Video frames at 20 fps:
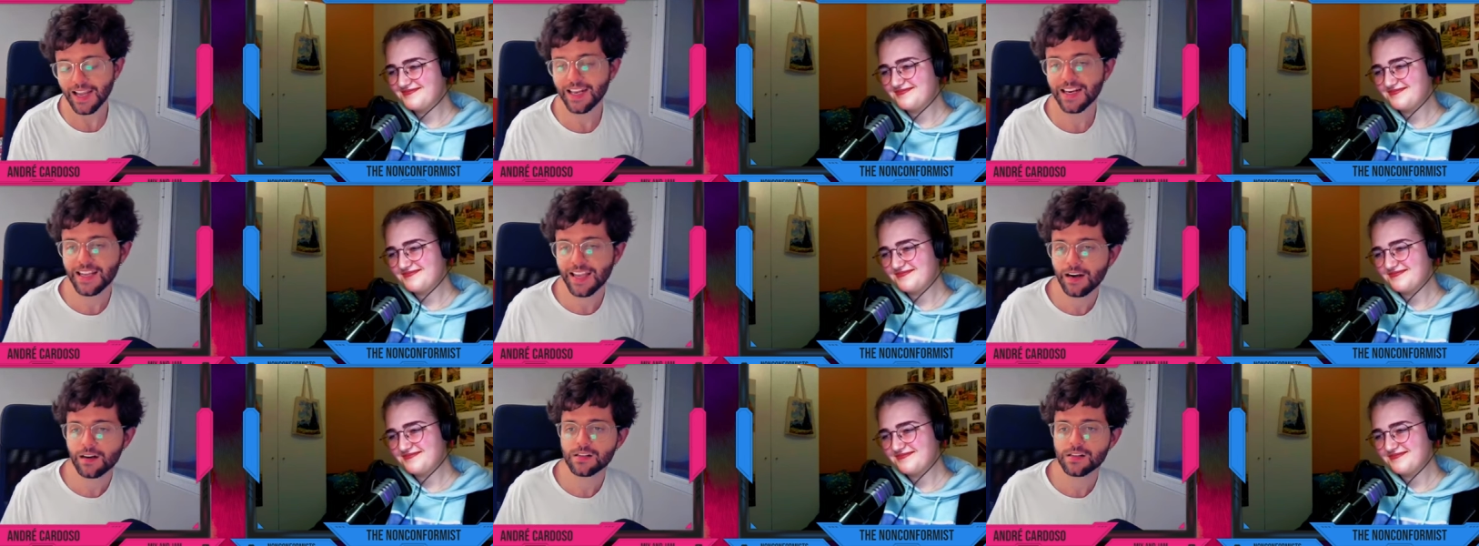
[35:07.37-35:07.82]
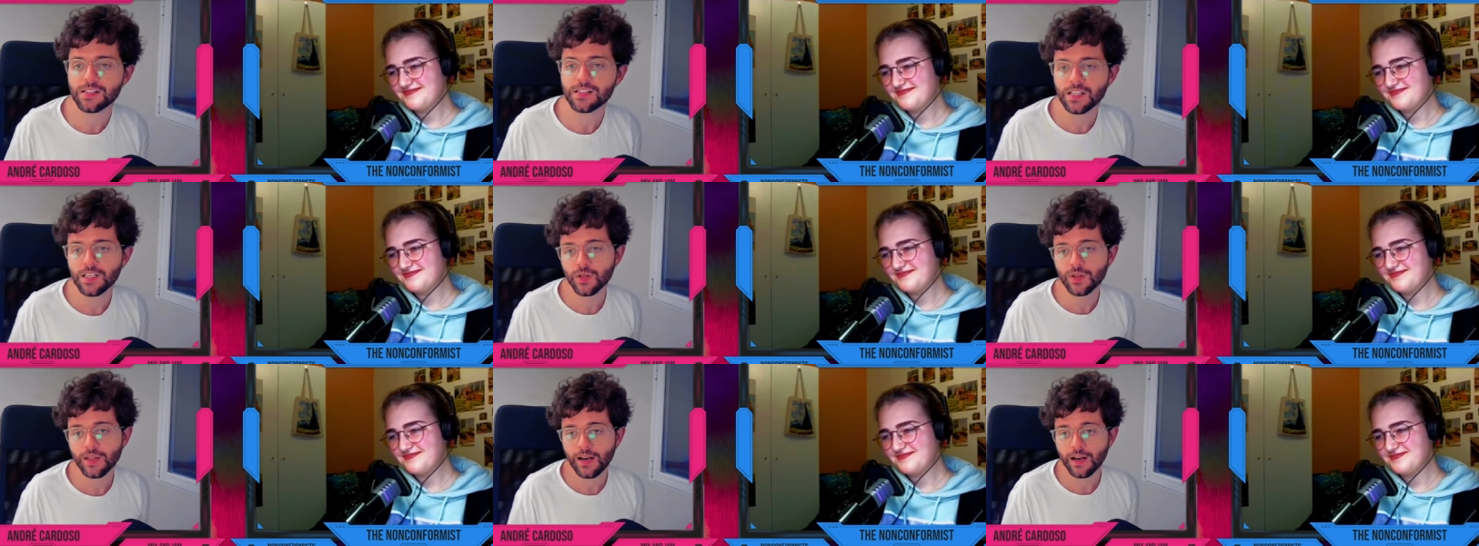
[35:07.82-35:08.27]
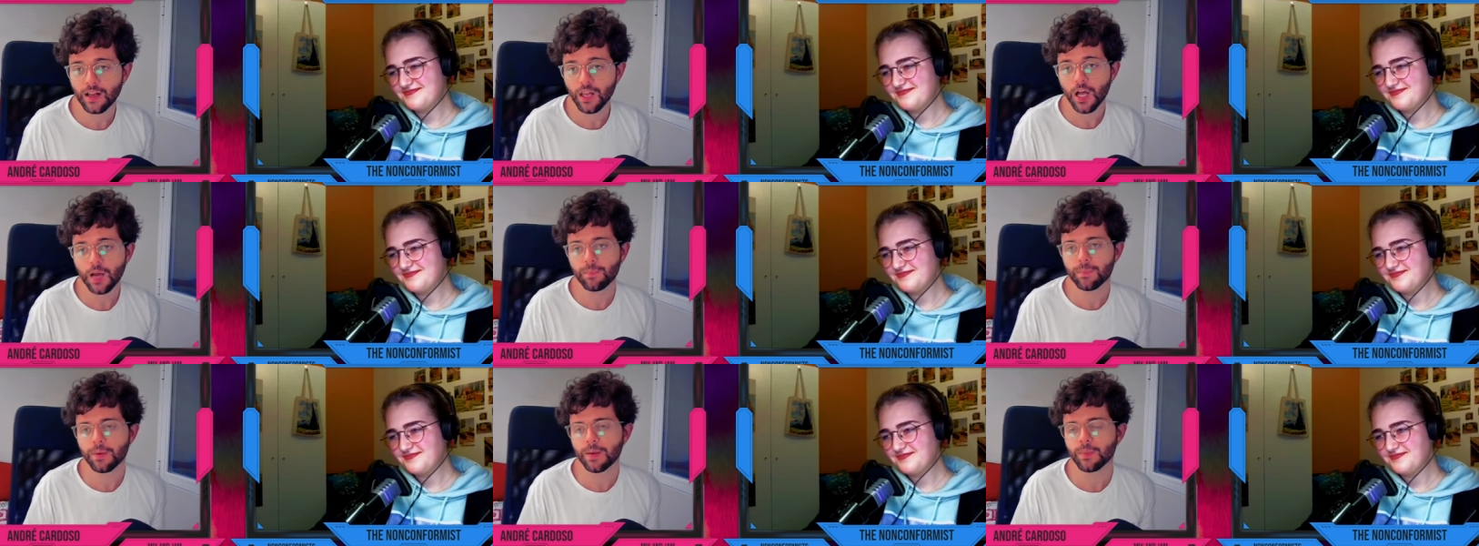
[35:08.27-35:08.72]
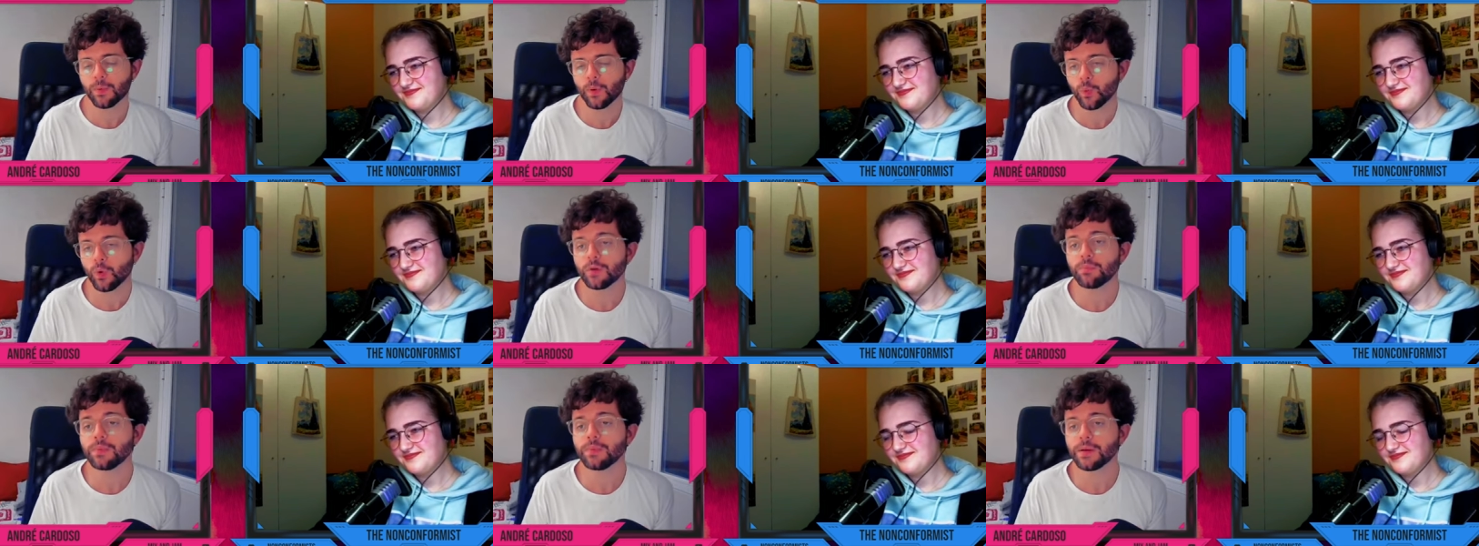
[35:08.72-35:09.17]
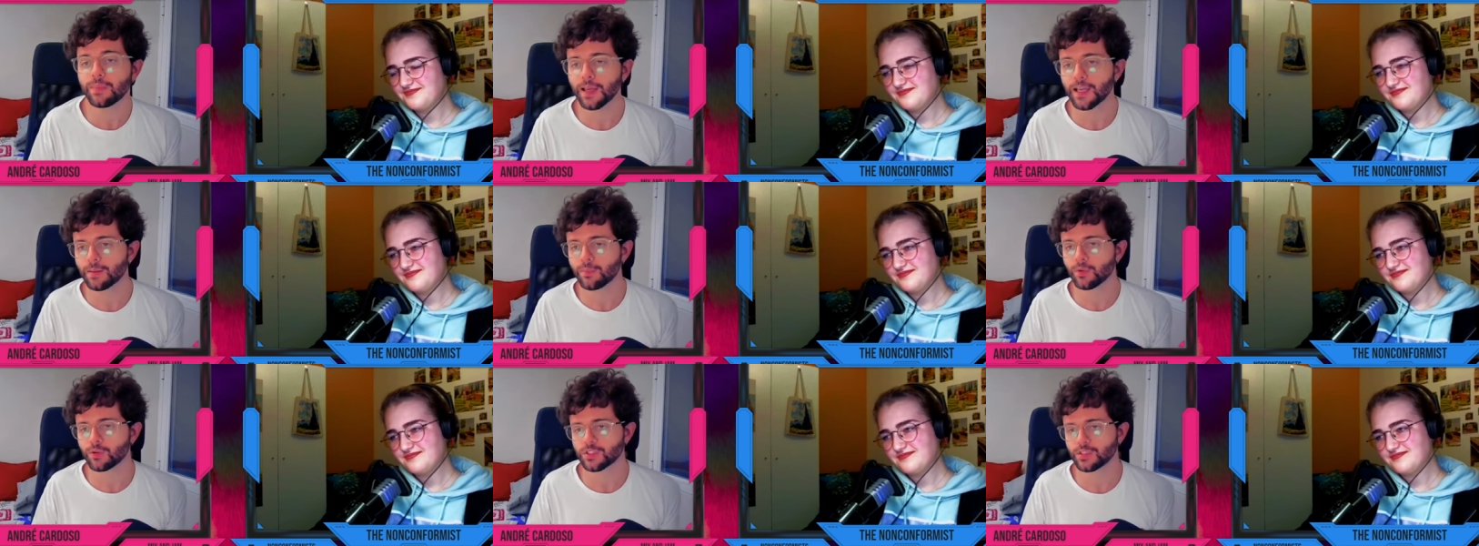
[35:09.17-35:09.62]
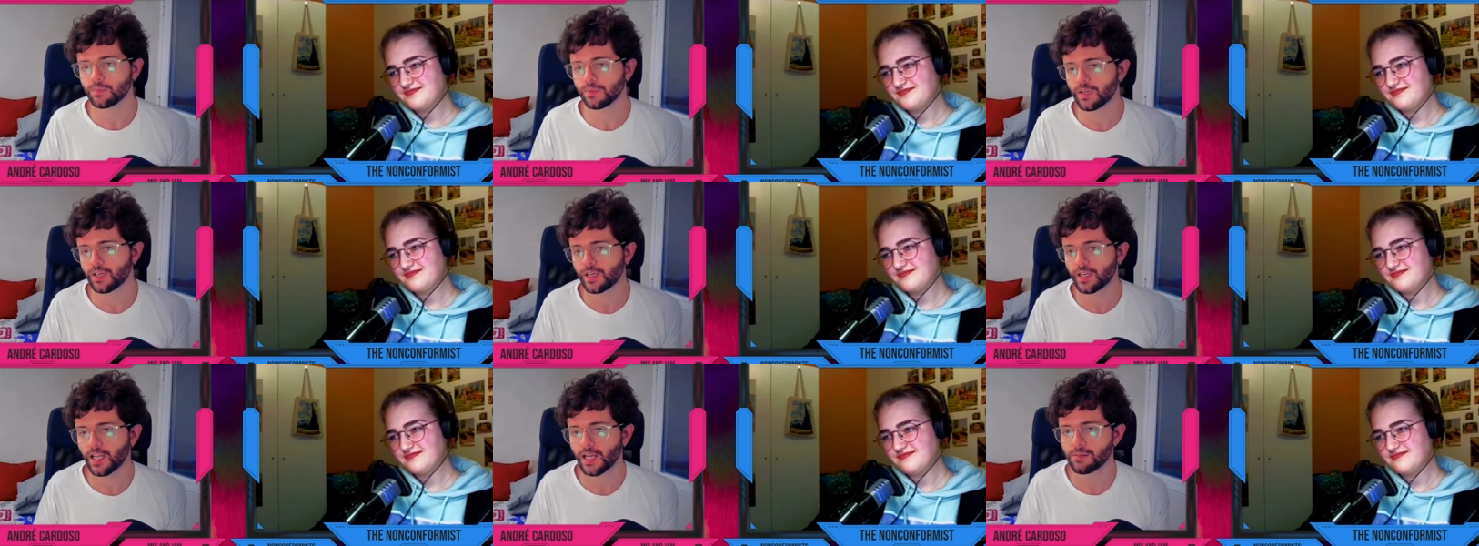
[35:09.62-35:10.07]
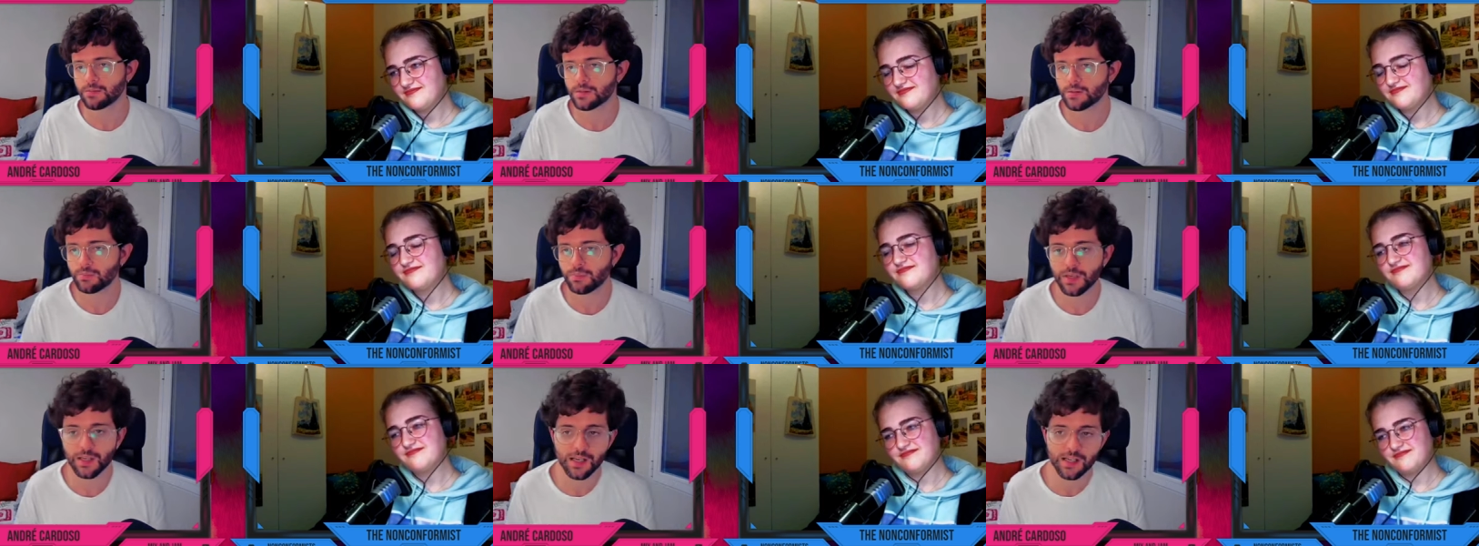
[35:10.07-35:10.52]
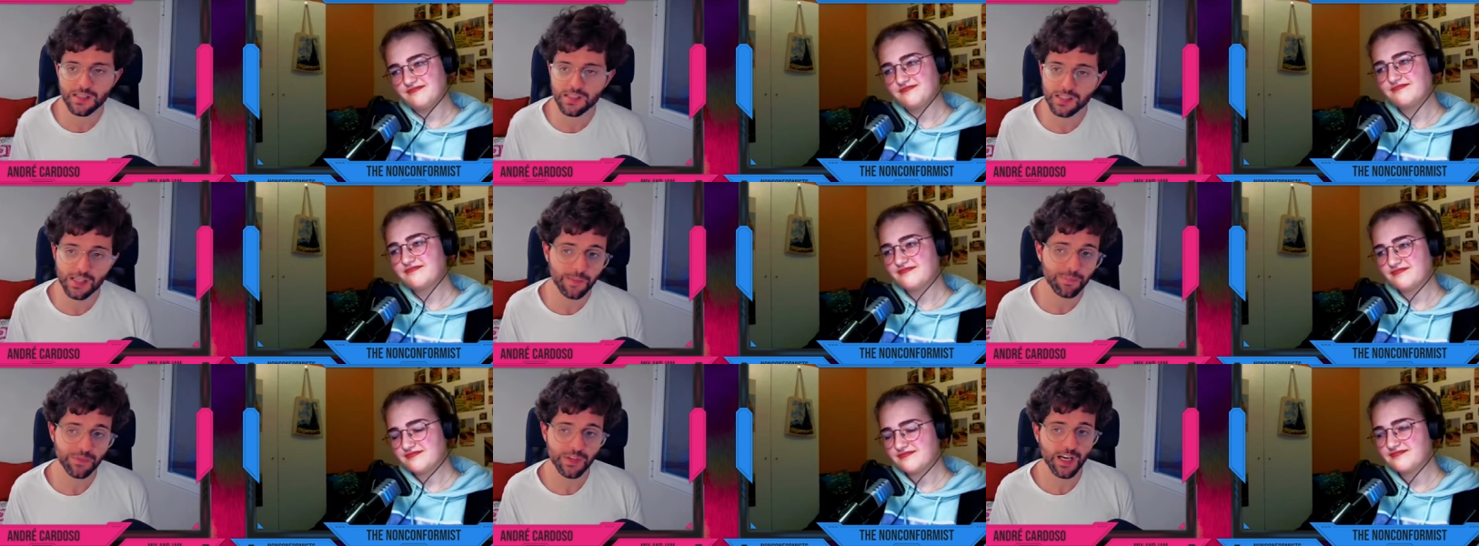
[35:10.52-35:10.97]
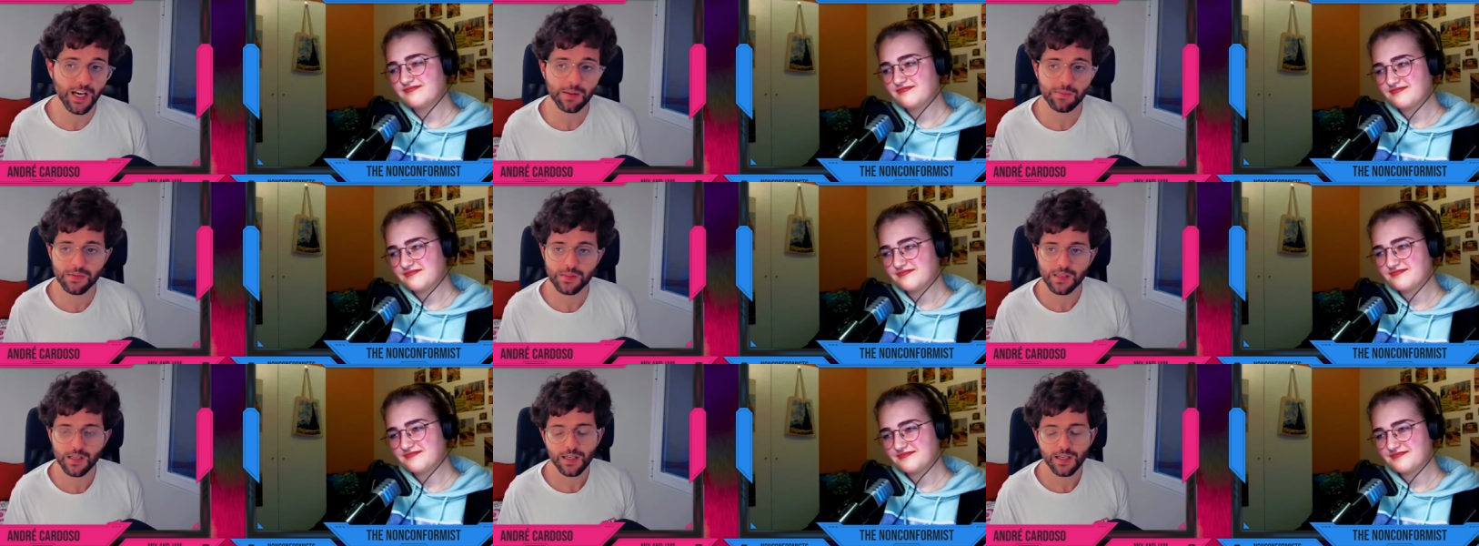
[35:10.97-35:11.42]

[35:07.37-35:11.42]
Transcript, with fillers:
Speaker 1: I can guarantee you that a lot of people would be making multiplayer games because sometimes